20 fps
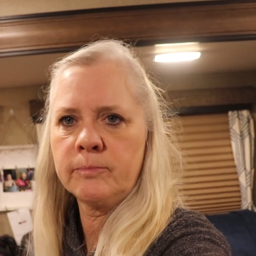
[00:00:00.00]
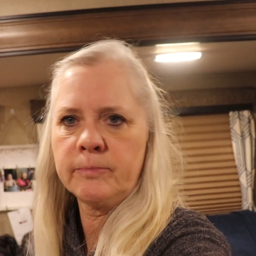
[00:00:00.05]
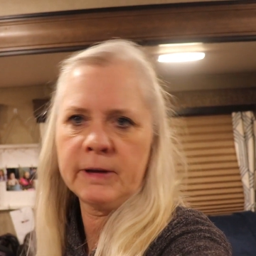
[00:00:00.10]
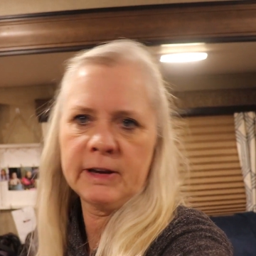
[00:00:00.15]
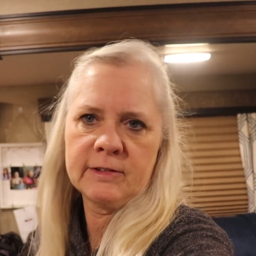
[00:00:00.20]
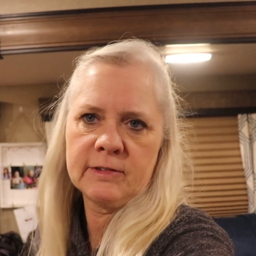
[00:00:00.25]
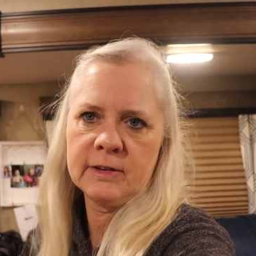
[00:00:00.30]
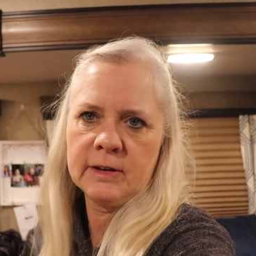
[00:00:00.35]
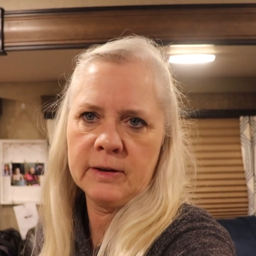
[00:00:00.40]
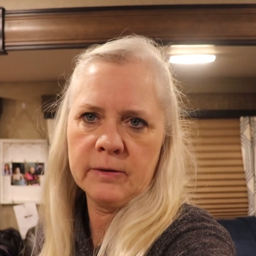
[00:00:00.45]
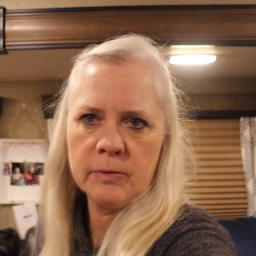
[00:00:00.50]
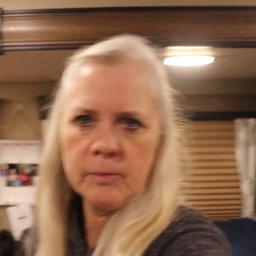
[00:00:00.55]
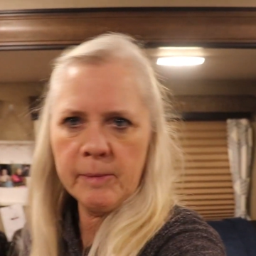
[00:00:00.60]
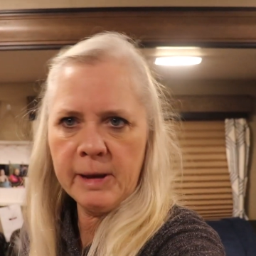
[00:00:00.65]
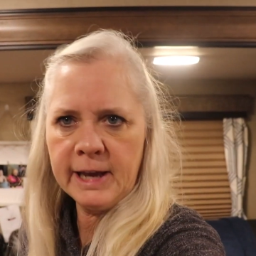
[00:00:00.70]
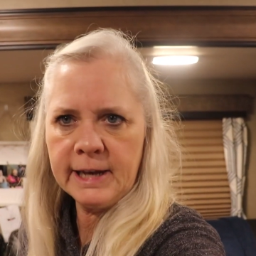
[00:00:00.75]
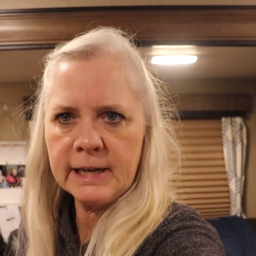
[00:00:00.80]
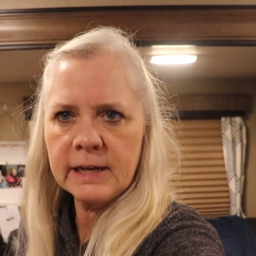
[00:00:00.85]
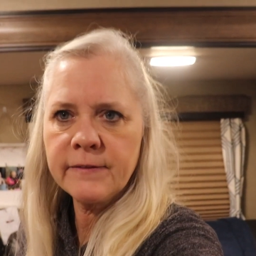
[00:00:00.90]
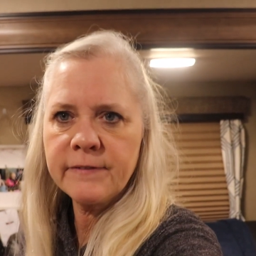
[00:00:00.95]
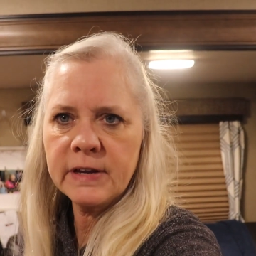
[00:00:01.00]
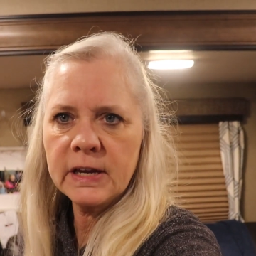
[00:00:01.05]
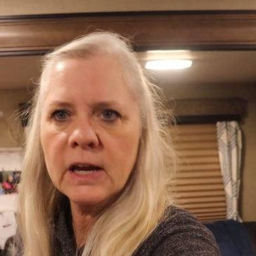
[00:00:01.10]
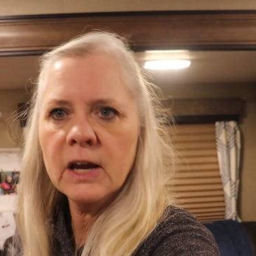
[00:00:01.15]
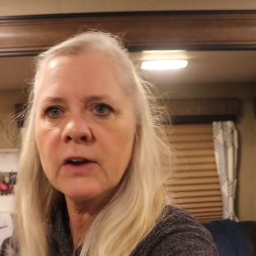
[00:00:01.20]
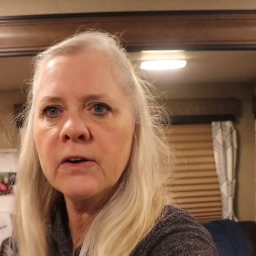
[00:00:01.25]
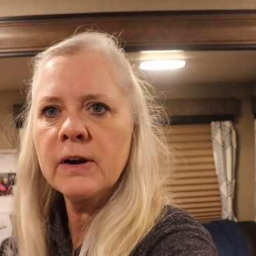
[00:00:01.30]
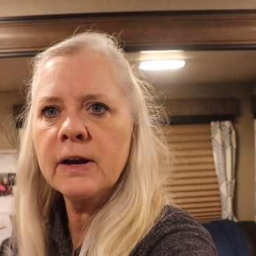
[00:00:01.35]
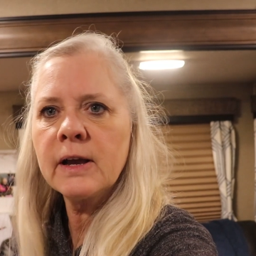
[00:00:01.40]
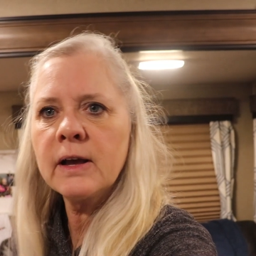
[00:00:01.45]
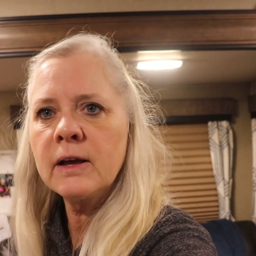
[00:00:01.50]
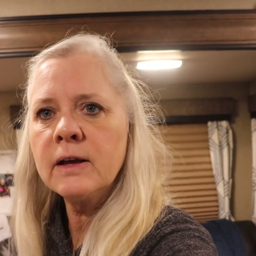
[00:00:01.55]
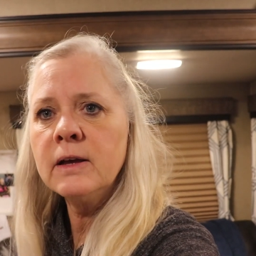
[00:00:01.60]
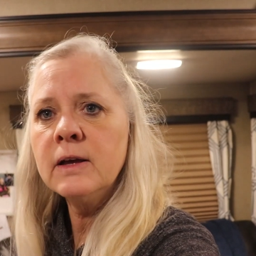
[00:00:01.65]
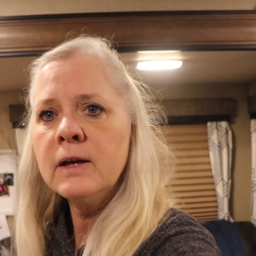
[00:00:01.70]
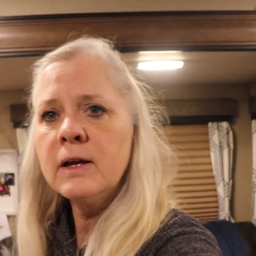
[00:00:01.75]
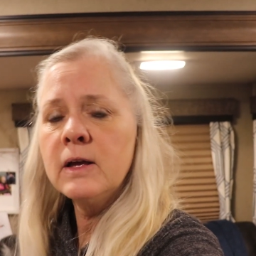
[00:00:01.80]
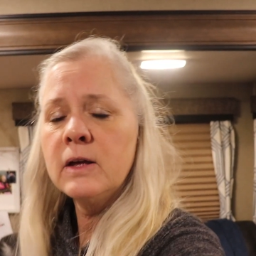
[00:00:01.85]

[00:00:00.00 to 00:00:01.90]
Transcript: basically the main living area.